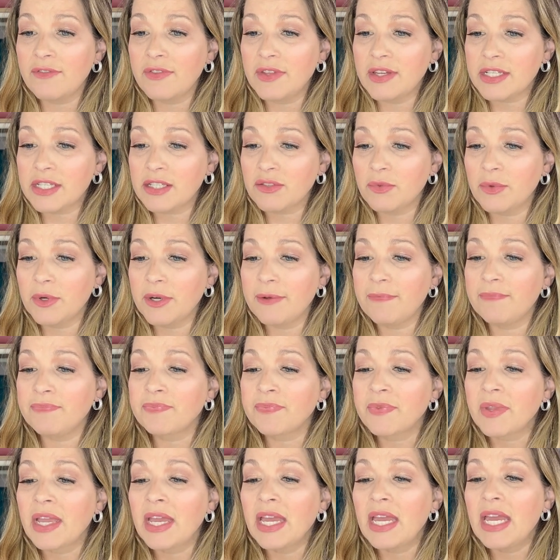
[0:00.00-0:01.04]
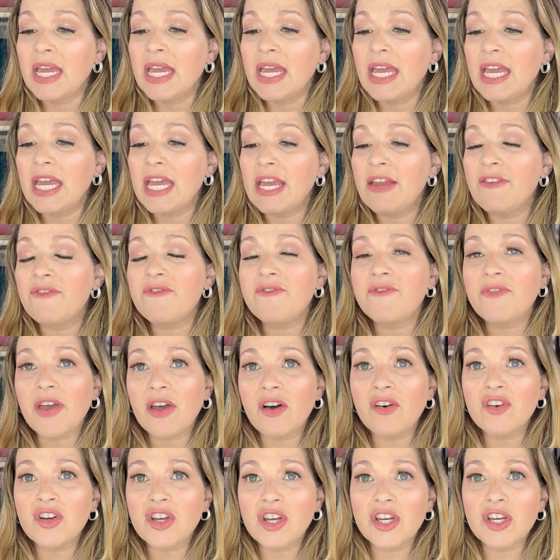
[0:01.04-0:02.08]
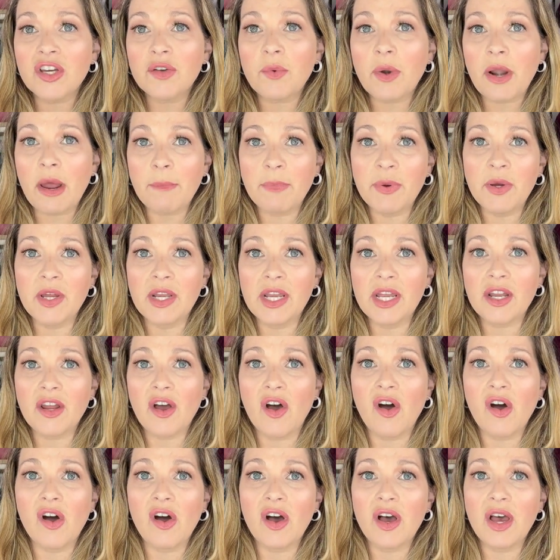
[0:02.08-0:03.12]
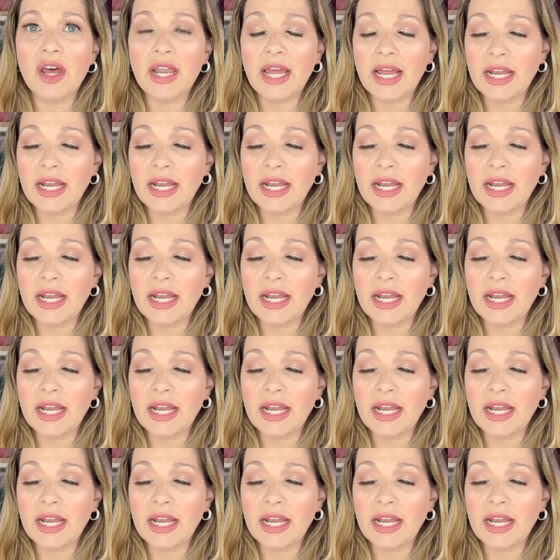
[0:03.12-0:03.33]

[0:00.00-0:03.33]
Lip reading: this one. It felt good when I put it on,